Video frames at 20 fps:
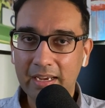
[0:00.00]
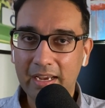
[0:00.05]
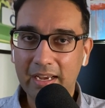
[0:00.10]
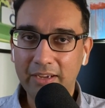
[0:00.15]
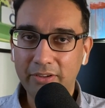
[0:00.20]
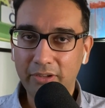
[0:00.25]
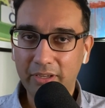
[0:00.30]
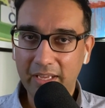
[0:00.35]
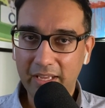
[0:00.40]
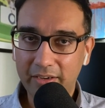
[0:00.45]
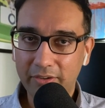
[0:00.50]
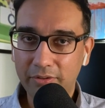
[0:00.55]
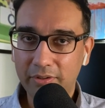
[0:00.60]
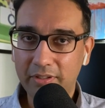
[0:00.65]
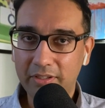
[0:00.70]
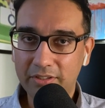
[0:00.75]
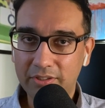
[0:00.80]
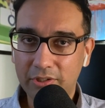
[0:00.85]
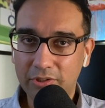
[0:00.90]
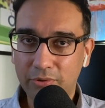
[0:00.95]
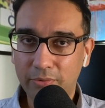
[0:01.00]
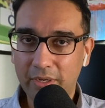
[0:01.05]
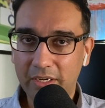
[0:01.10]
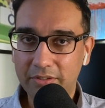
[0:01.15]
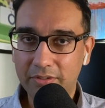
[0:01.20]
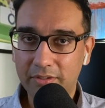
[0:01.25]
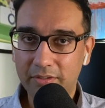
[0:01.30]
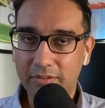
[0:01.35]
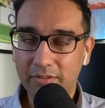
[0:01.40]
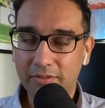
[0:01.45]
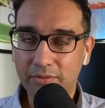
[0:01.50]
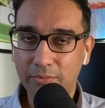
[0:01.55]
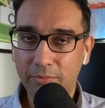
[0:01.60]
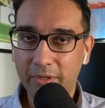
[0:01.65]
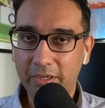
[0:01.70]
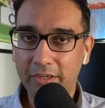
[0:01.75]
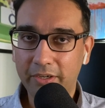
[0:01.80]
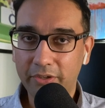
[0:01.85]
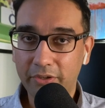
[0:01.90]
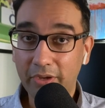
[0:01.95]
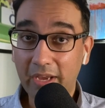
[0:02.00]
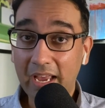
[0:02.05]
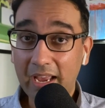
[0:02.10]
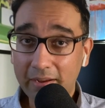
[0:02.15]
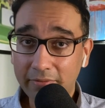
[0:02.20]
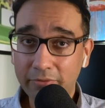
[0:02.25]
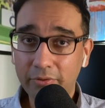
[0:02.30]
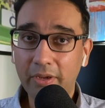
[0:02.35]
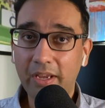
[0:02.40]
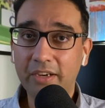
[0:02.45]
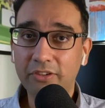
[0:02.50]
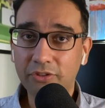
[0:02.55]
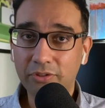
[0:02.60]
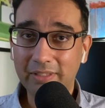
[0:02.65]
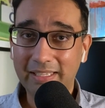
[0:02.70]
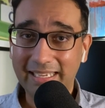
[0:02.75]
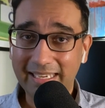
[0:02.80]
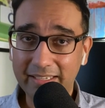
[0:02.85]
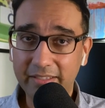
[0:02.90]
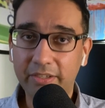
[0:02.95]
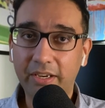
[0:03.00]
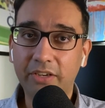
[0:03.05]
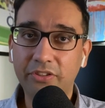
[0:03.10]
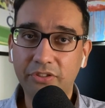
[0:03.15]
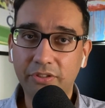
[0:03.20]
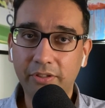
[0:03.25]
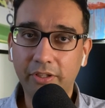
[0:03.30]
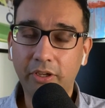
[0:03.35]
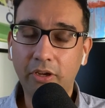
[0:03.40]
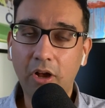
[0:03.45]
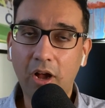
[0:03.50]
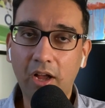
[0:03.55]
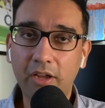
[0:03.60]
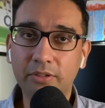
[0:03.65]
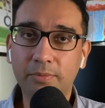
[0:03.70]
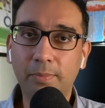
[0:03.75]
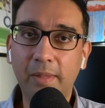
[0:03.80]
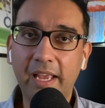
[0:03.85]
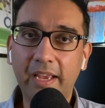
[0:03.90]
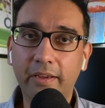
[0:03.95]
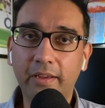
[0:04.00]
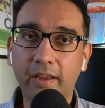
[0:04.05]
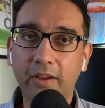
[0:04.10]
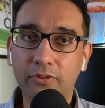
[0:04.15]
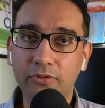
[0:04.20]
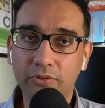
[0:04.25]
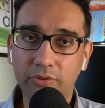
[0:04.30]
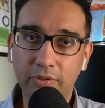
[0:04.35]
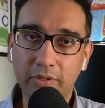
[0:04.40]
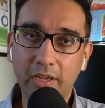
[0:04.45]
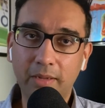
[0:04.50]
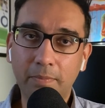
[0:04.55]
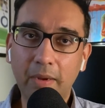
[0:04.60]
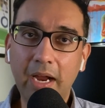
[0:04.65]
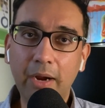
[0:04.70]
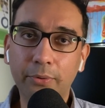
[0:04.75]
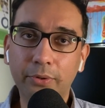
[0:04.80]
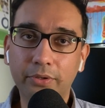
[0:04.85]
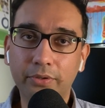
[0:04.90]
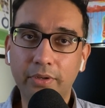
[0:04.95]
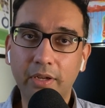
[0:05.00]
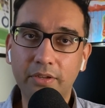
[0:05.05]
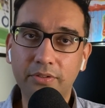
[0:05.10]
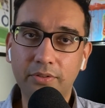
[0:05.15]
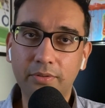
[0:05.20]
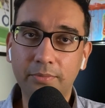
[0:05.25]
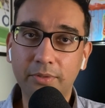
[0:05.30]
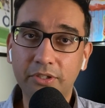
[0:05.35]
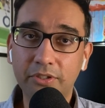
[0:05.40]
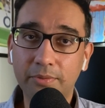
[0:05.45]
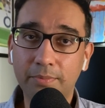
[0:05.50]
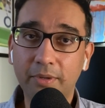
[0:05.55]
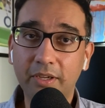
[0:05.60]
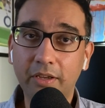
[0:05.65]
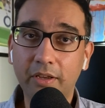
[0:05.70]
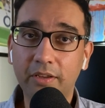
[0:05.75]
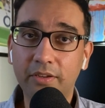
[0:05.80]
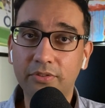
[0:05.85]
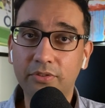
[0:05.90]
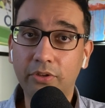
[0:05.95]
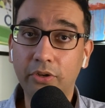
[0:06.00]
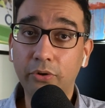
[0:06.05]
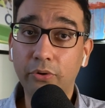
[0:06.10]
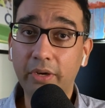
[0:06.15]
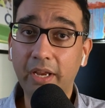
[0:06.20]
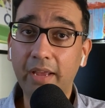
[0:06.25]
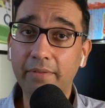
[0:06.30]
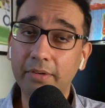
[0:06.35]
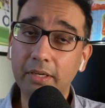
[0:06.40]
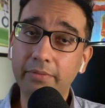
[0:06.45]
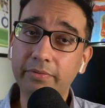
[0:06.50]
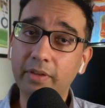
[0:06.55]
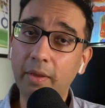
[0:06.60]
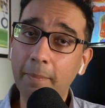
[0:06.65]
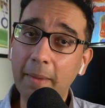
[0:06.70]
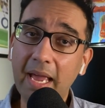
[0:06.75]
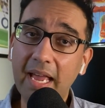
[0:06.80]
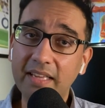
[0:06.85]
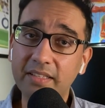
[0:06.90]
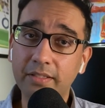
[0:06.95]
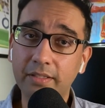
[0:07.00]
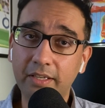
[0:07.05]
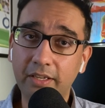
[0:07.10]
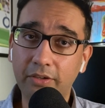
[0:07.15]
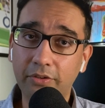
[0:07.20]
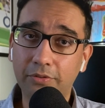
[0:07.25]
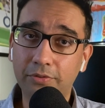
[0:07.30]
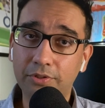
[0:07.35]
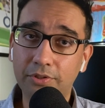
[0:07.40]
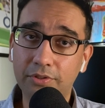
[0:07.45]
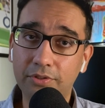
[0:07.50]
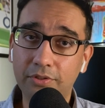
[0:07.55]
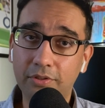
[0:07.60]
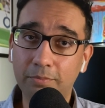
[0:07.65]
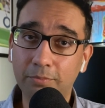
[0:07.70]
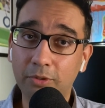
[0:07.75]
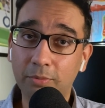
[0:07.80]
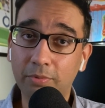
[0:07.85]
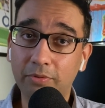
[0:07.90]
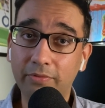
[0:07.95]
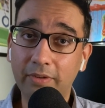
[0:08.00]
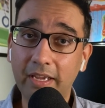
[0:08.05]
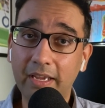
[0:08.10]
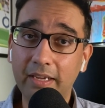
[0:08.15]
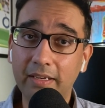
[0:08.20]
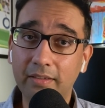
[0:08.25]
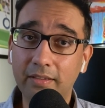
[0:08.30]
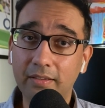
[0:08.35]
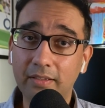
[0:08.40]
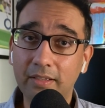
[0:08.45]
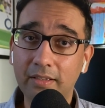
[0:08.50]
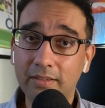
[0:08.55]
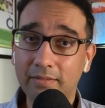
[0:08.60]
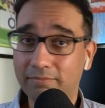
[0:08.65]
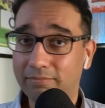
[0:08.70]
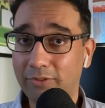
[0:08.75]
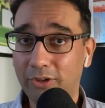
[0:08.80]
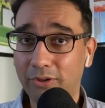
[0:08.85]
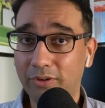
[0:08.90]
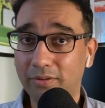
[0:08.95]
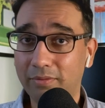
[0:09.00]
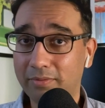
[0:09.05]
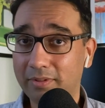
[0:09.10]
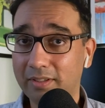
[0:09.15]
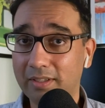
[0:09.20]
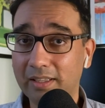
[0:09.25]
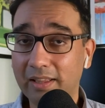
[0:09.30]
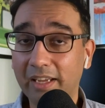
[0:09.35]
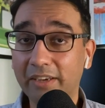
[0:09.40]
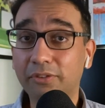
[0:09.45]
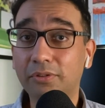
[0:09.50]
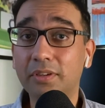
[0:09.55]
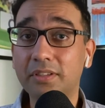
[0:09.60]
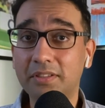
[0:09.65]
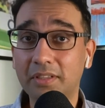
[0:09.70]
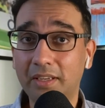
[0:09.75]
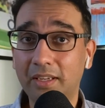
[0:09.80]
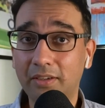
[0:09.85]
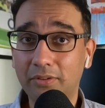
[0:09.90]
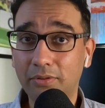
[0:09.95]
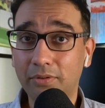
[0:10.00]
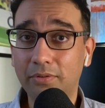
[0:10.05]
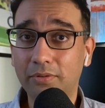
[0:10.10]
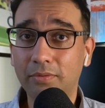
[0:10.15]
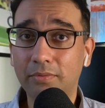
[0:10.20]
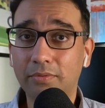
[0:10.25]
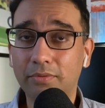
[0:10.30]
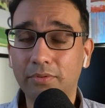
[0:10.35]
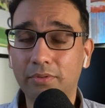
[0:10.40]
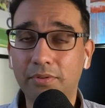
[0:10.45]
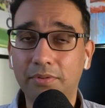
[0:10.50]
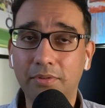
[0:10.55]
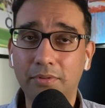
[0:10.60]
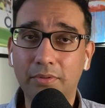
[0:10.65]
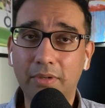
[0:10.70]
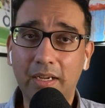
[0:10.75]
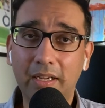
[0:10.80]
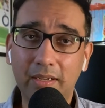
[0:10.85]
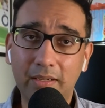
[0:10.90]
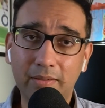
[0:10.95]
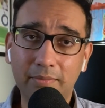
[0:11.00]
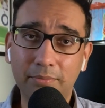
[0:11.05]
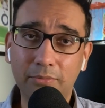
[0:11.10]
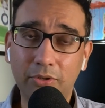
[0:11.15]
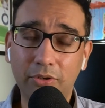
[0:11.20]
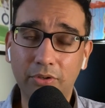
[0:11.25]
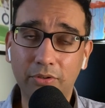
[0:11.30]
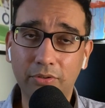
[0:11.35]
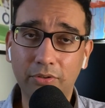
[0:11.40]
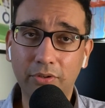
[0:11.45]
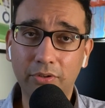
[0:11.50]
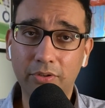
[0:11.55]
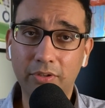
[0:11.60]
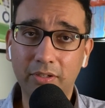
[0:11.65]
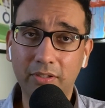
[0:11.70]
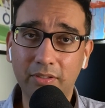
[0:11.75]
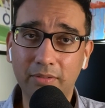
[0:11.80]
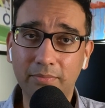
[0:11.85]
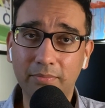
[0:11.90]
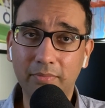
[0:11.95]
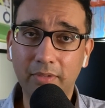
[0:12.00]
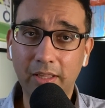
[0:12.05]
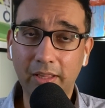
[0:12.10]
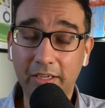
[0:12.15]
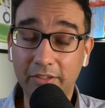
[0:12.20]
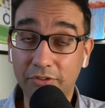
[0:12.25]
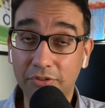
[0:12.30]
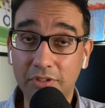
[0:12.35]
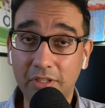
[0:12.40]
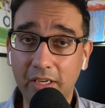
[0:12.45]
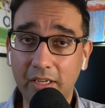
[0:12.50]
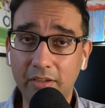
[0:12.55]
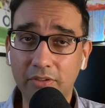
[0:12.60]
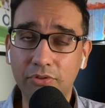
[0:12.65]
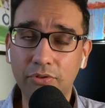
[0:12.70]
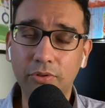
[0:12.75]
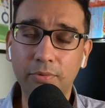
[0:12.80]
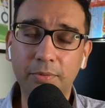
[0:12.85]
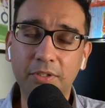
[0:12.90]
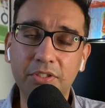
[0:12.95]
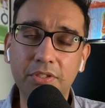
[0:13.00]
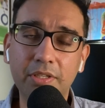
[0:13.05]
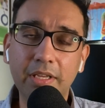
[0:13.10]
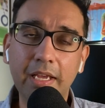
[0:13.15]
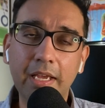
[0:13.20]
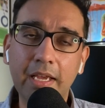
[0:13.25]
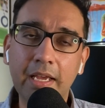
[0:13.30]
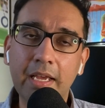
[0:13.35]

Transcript: uh, you get into these situations where you have to actually intentionally cause blackouts or cut power to customers because you don't have enough capacity in your system to provide, you know, the electricity to to um, to, your, to your electricity consumers.